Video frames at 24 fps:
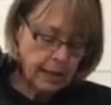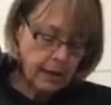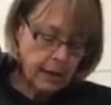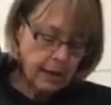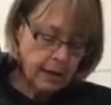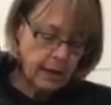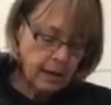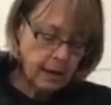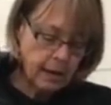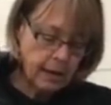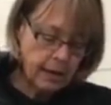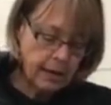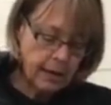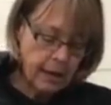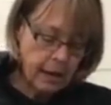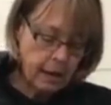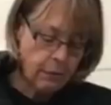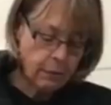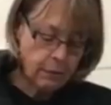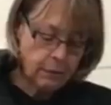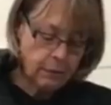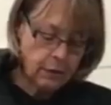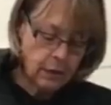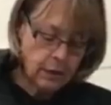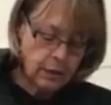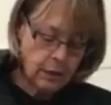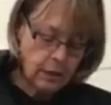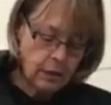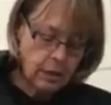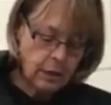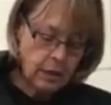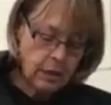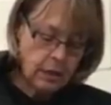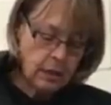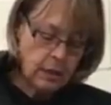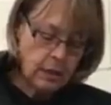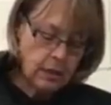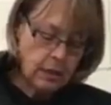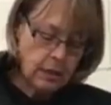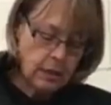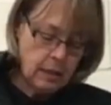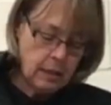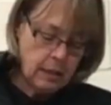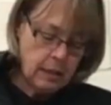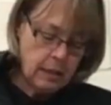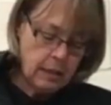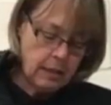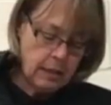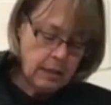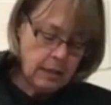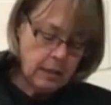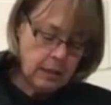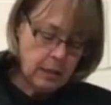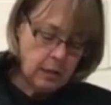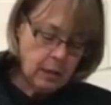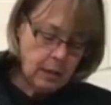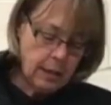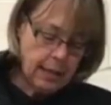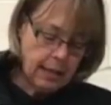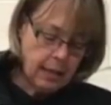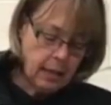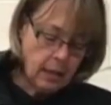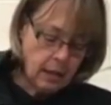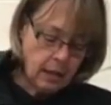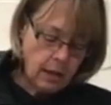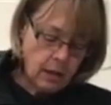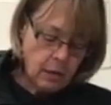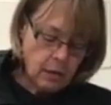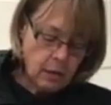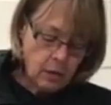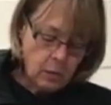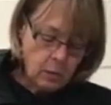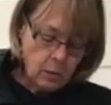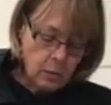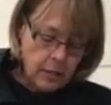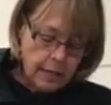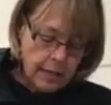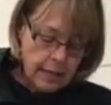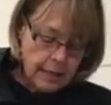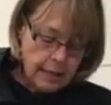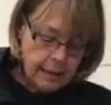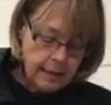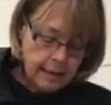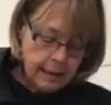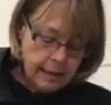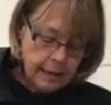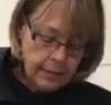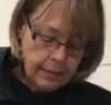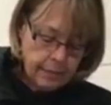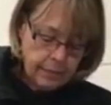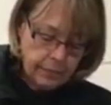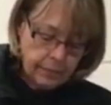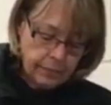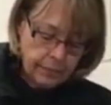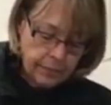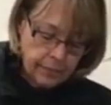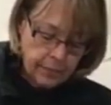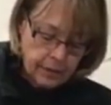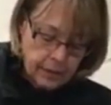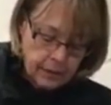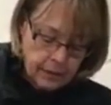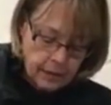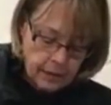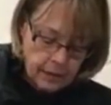twine that I'd left to anchor those with.